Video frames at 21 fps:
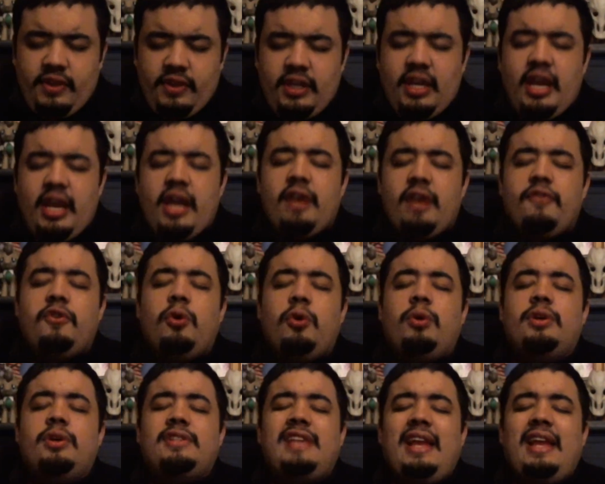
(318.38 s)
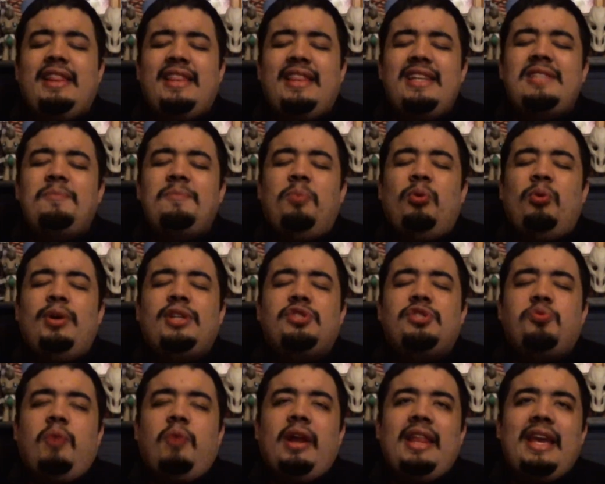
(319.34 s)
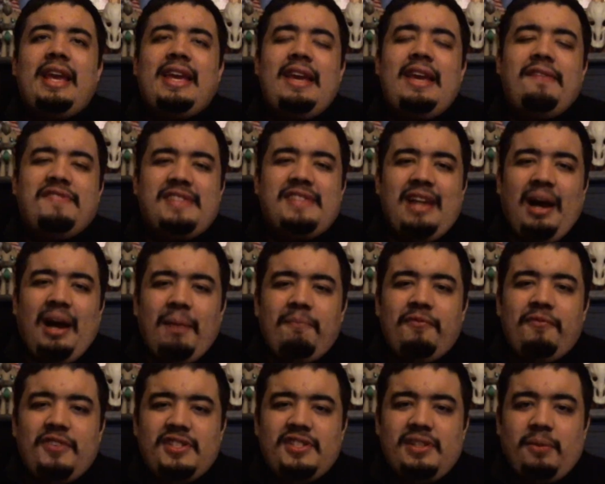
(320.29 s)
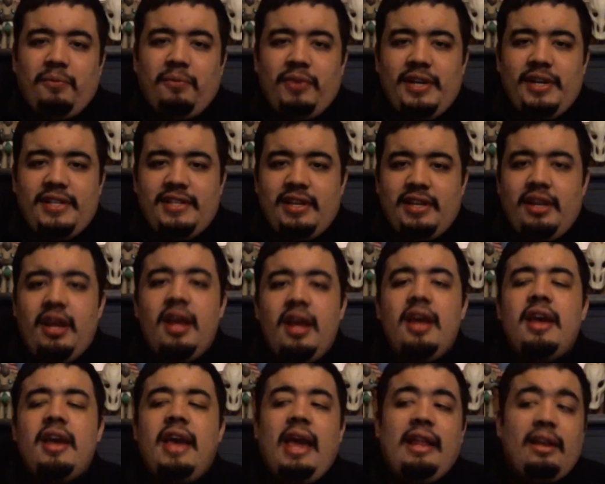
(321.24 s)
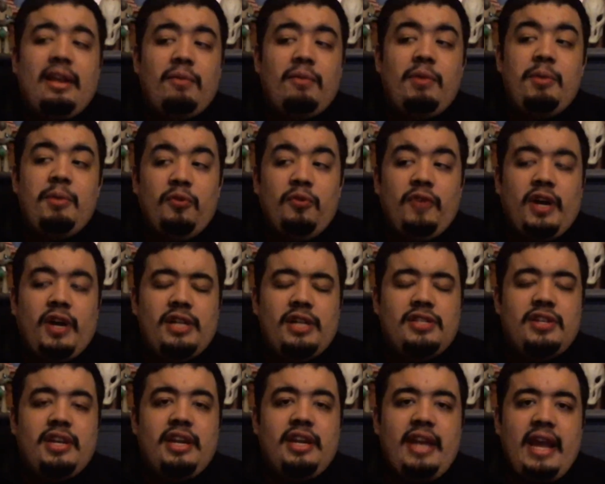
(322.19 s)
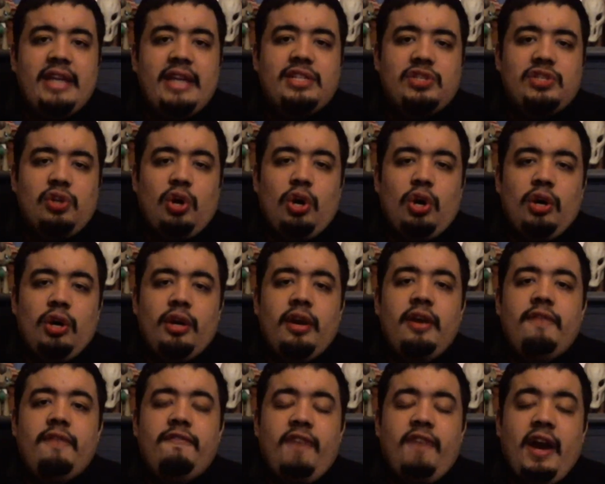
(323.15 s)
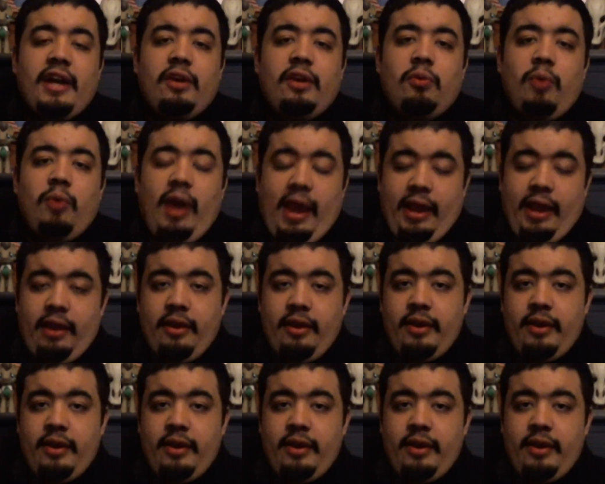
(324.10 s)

And of course, at this point, Twilight gives up for some reason, and then we move on to the next song, Find a Way.